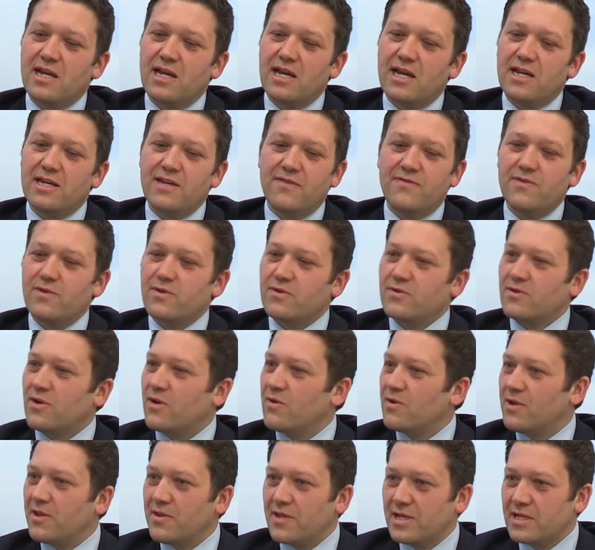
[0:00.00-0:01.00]
and if you
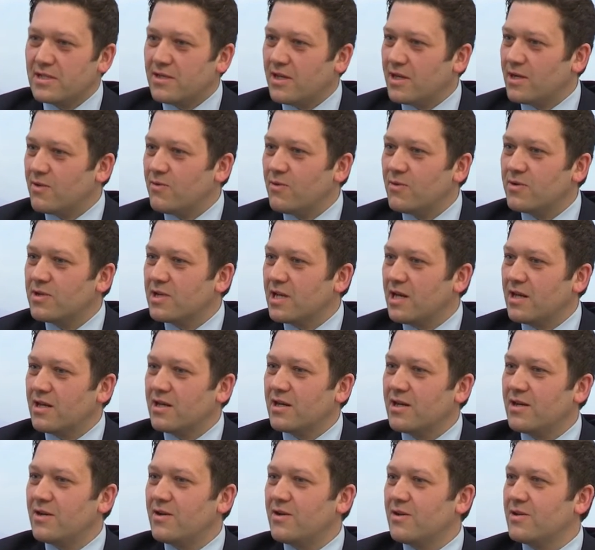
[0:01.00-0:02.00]
enrol in things like a watercolour
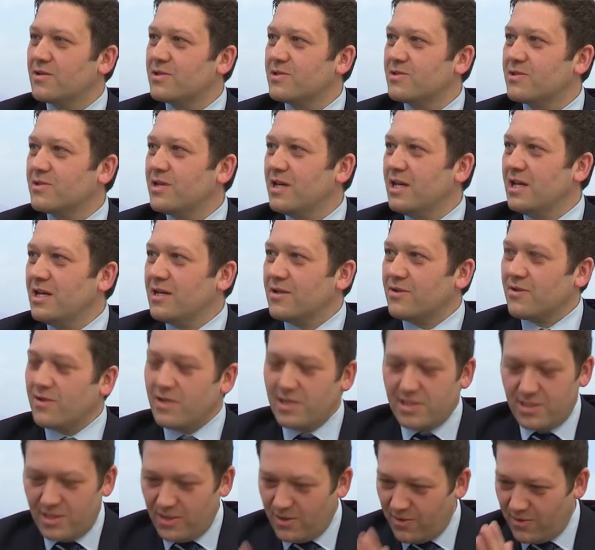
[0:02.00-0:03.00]
class,
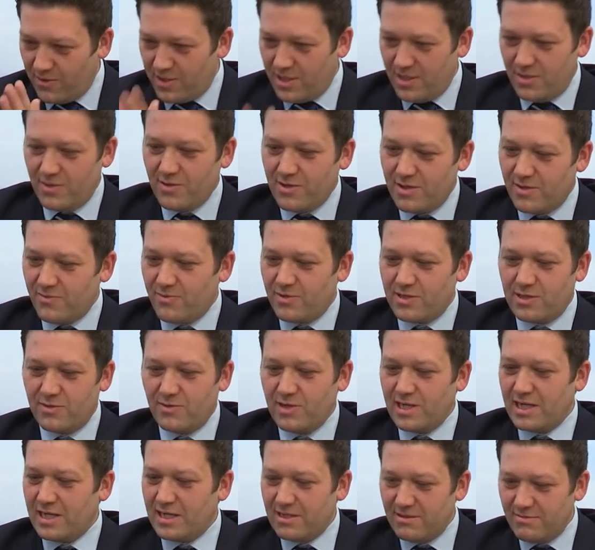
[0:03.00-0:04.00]
right, so you'll know that
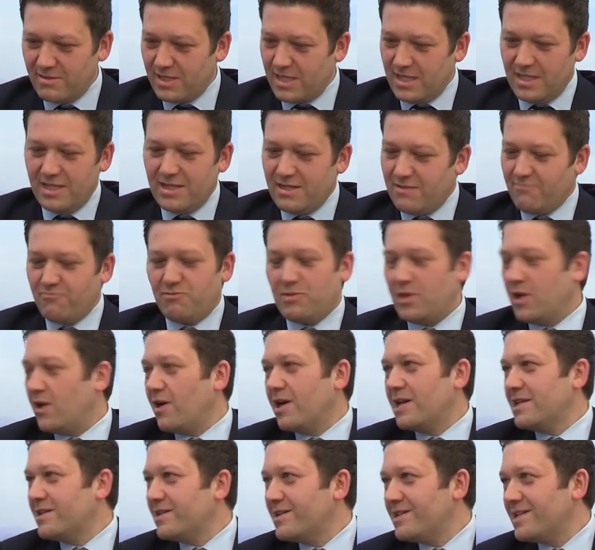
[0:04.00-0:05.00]
between
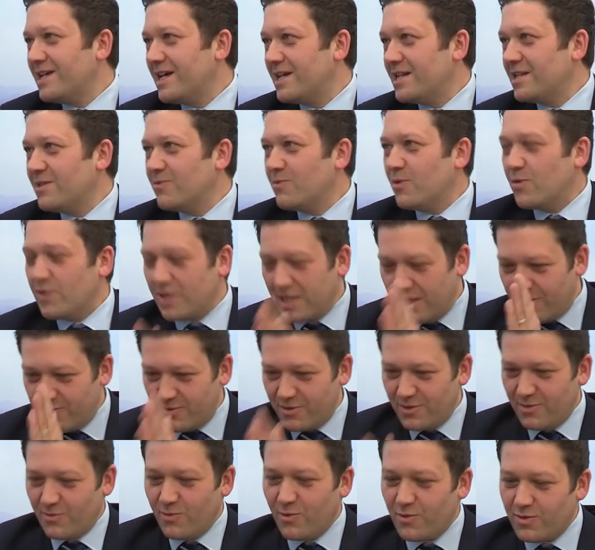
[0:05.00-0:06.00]
nine and ten in the morning I'm
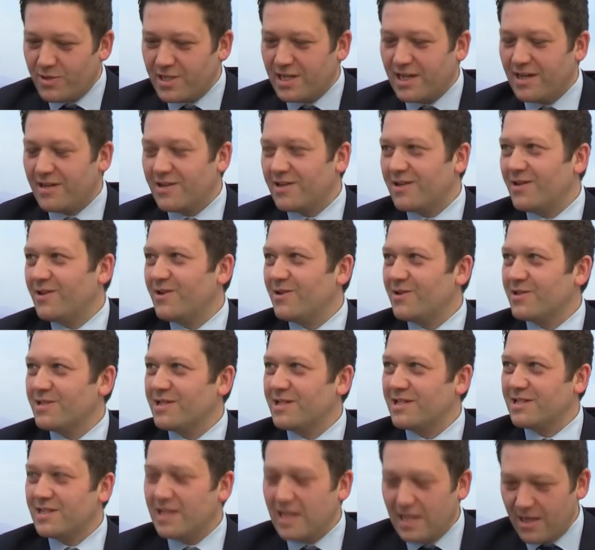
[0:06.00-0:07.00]
doing watercolour
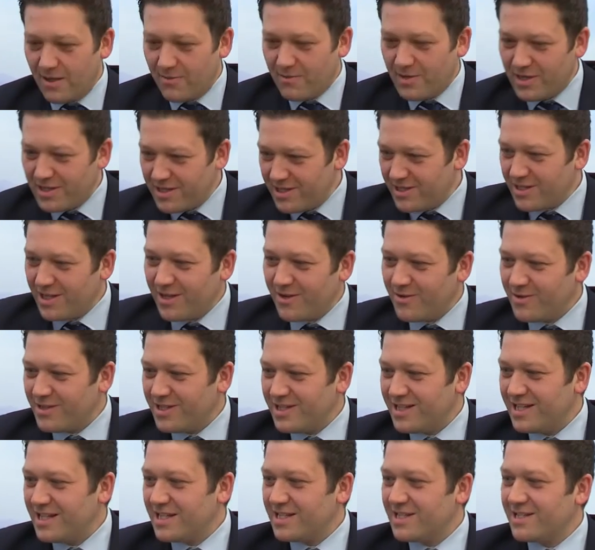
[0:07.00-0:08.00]
classes, then I'm going to go
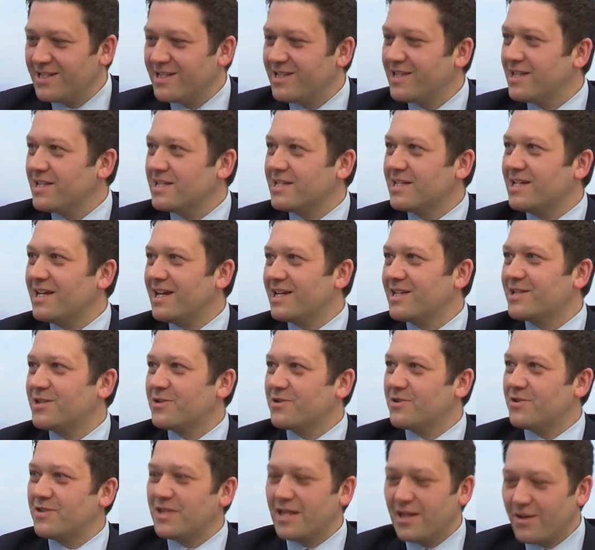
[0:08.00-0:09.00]
and listen to this
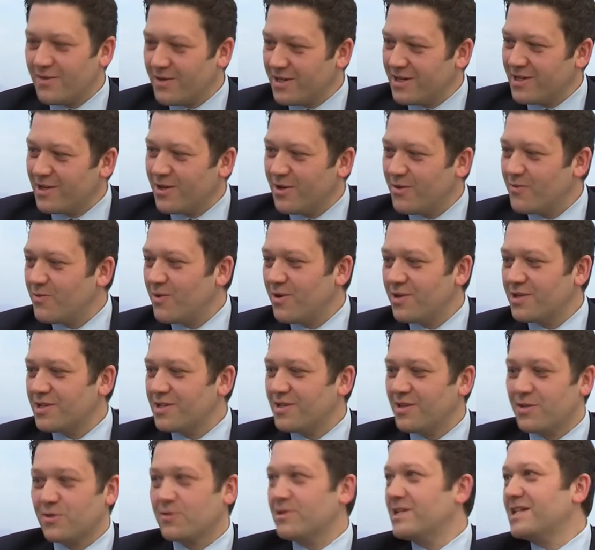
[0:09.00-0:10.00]
lecture, and then I'm going to go and watch
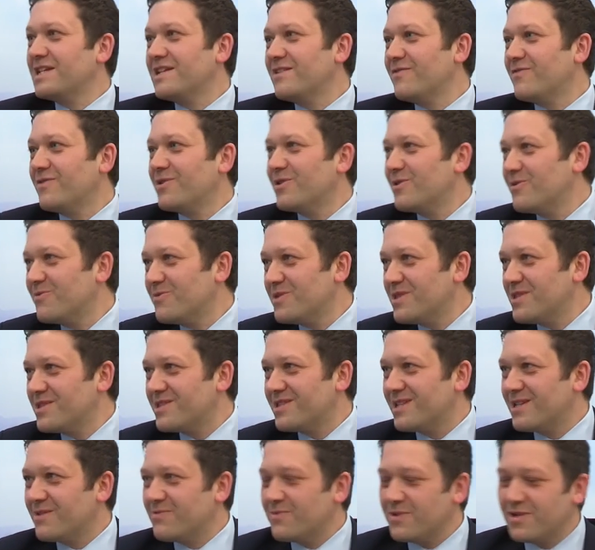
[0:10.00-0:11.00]
a three D film in the
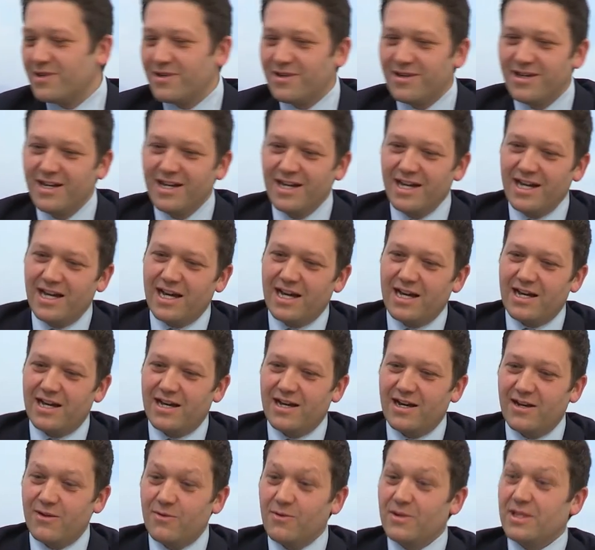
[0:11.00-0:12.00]
cinema.
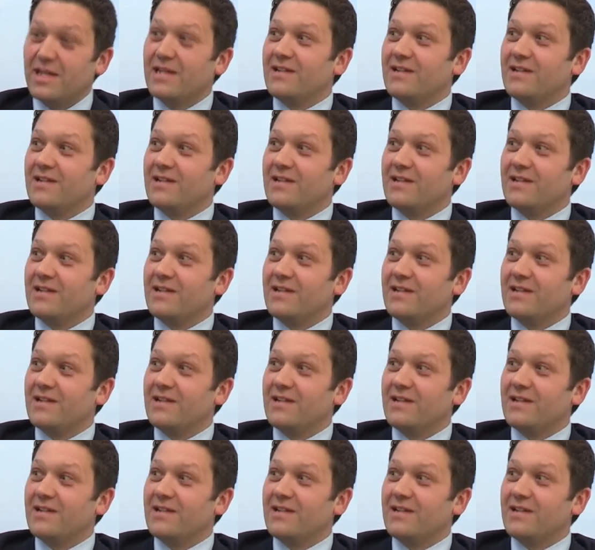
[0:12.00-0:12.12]
Uh, oh, and